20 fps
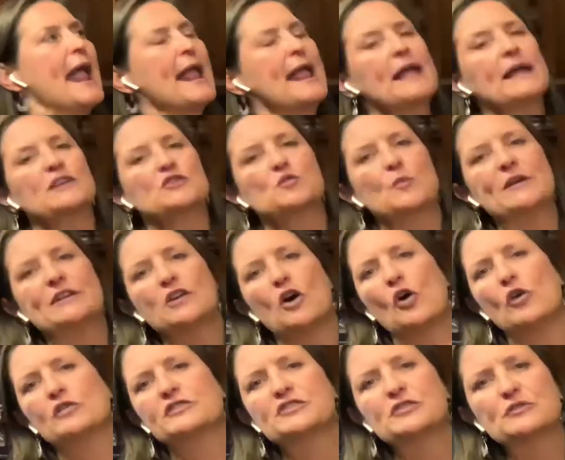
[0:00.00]
And we
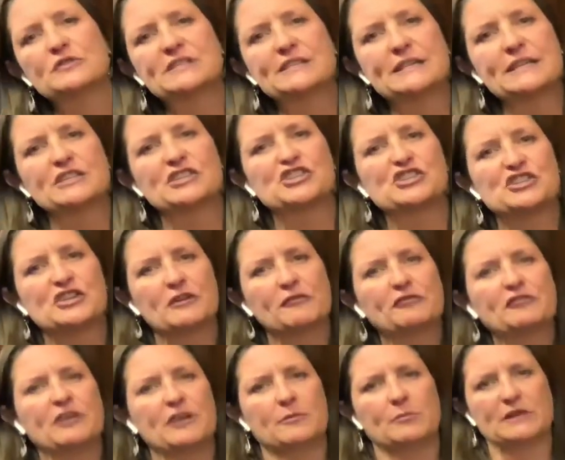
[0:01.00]
also see a
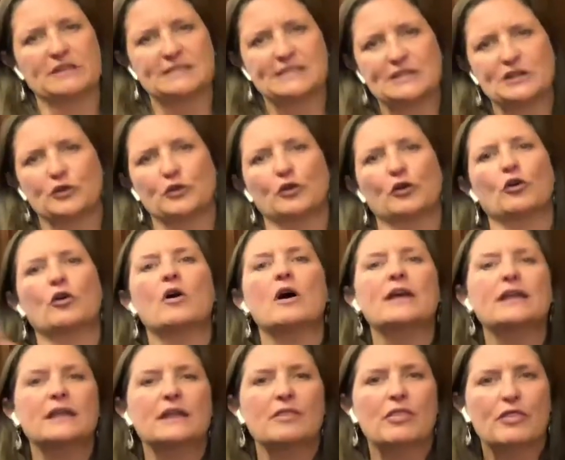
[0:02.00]
shift in material.
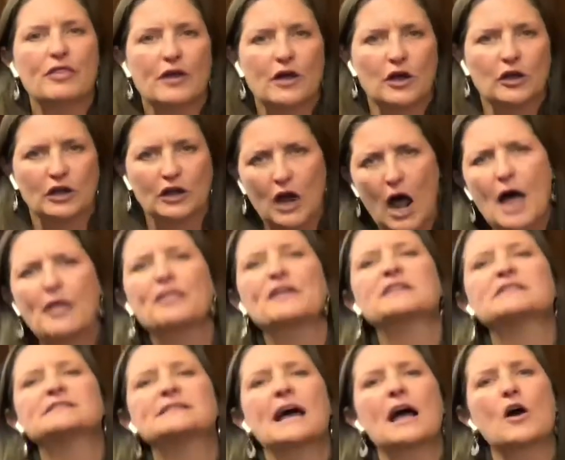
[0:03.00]
In the
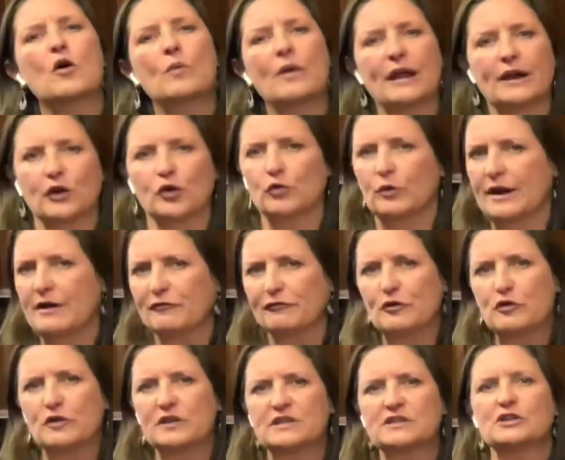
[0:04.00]
Gothic style, we had a great
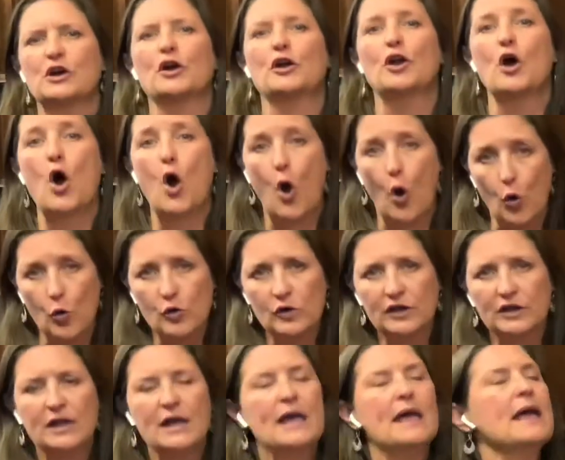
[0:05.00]
focus on
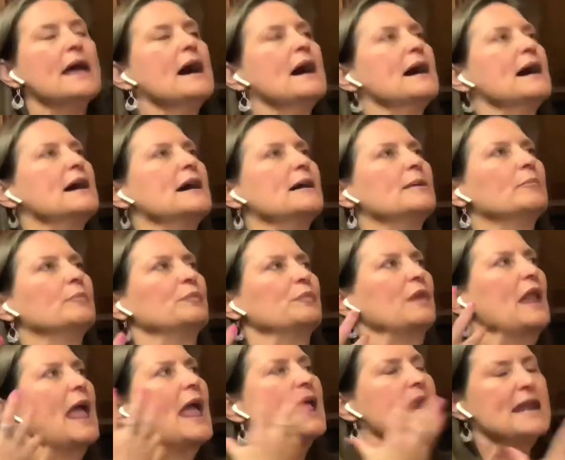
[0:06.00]
oak.
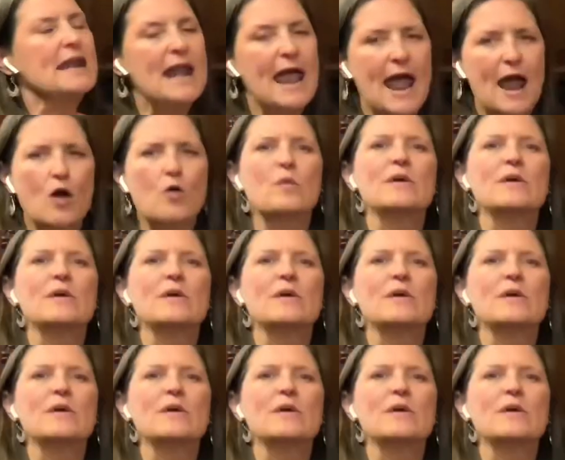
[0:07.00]
Now